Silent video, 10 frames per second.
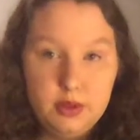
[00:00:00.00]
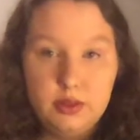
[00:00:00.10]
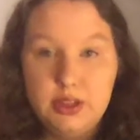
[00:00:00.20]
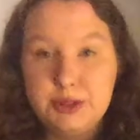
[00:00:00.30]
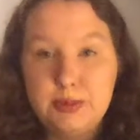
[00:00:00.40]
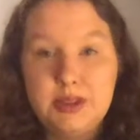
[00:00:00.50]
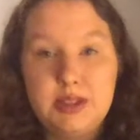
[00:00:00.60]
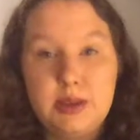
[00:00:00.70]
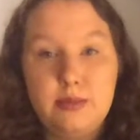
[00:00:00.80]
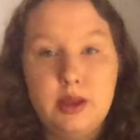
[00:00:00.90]
This may
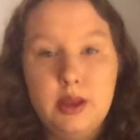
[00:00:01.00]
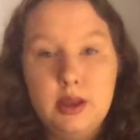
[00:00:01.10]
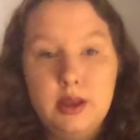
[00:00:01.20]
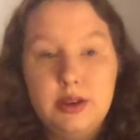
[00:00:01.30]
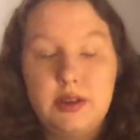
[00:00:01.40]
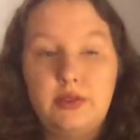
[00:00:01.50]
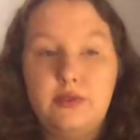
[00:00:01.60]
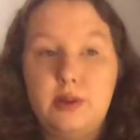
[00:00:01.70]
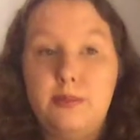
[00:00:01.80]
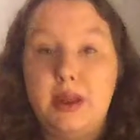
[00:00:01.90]
seem different
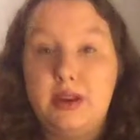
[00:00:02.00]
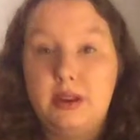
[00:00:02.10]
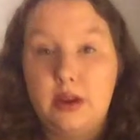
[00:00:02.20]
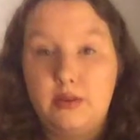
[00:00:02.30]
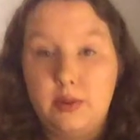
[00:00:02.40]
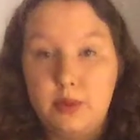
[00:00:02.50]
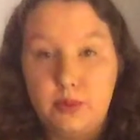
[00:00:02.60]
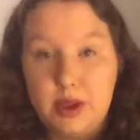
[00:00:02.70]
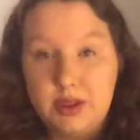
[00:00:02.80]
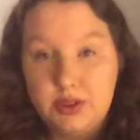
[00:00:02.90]
from bending down from the
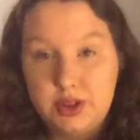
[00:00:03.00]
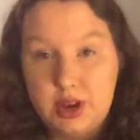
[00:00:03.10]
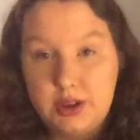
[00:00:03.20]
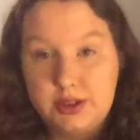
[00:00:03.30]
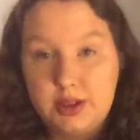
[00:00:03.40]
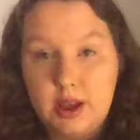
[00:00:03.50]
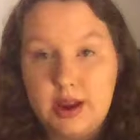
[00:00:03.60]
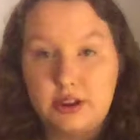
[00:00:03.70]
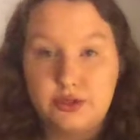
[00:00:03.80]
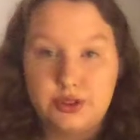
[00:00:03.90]
waist, and it's an
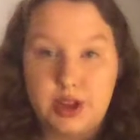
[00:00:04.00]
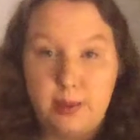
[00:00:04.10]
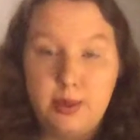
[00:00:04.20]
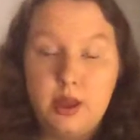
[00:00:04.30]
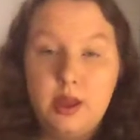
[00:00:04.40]
extra step,